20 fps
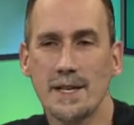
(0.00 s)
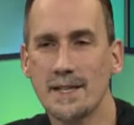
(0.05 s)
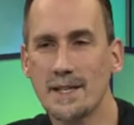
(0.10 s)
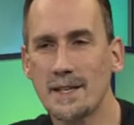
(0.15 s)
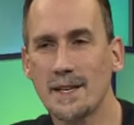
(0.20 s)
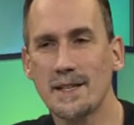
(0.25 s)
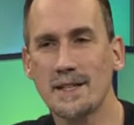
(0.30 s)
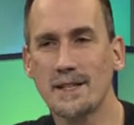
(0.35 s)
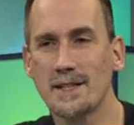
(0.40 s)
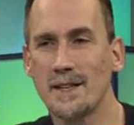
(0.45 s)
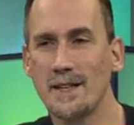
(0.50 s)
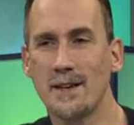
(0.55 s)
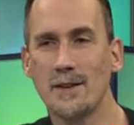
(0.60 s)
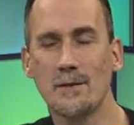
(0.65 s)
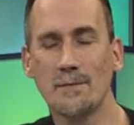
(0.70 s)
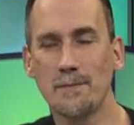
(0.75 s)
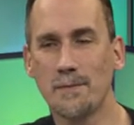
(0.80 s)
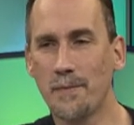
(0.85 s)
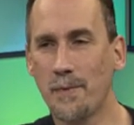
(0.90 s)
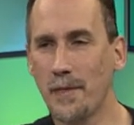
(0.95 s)
is as you
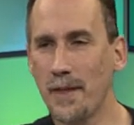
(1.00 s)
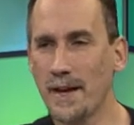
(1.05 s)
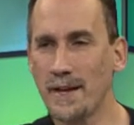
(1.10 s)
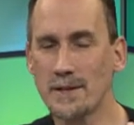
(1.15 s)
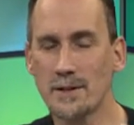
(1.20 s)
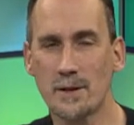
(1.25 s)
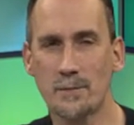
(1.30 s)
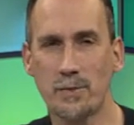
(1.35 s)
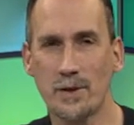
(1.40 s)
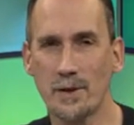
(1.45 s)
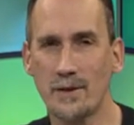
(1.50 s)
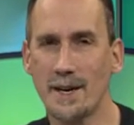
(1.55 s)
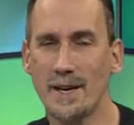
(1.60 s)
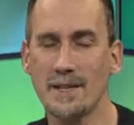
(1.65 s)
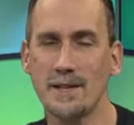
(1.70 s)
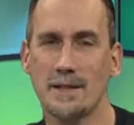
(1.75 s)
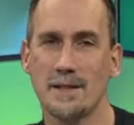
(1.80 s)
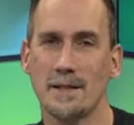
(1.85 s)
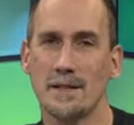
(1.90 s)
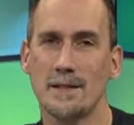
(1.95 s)
know things but, are
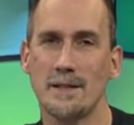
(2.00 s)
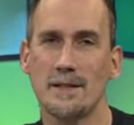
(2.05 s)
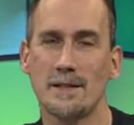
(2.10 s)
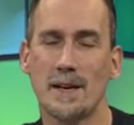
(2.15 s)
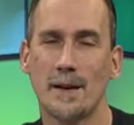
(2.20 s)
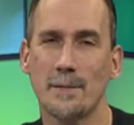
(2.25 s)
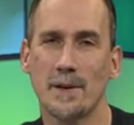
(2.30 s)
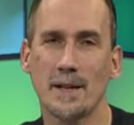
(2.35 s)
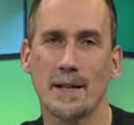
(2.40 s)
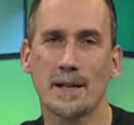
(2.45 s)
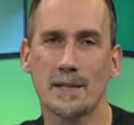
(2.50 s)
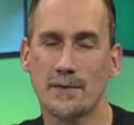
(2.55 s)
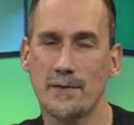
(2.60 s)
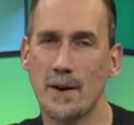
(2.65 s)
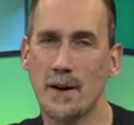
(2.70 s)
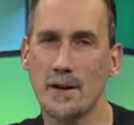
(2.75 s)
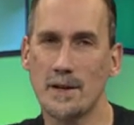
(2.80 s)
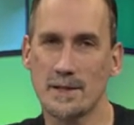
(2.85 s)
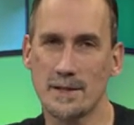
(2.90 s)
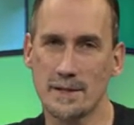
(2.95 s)
progressing. So, I mean, as
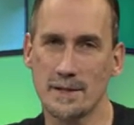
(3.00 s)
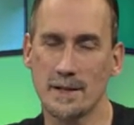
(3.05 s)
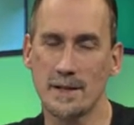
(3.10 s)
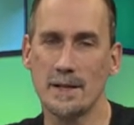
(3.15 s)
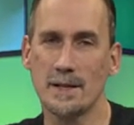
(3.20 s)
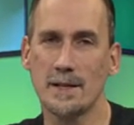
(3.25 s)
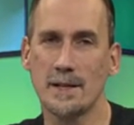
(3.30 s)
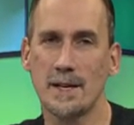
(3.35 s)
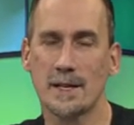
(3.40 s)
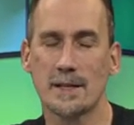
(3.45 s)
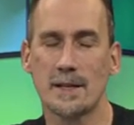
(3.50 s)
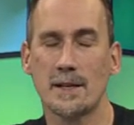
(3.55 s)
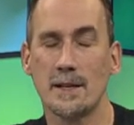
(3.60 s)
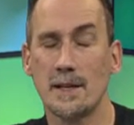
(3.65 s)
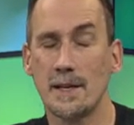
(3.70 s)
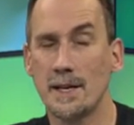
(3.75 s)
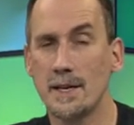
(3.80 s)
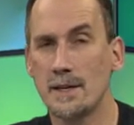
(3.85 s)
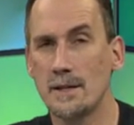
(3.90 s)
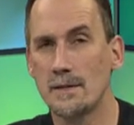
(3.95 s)
far as intellect and
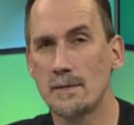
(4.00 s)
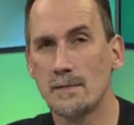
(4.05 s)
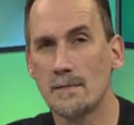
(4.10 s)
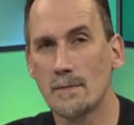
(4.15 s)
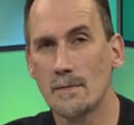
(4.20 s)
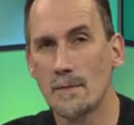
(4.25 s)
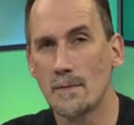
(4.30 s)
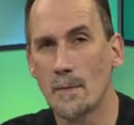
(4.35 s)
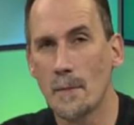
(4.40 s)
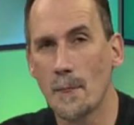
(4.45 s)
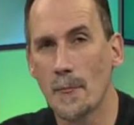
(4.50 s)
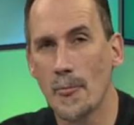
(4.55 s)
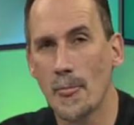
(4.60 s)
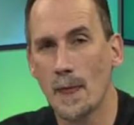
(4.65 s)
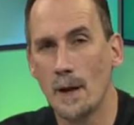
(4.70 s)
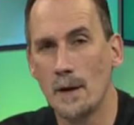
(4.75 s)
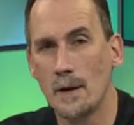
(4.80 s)
all that. Are you saying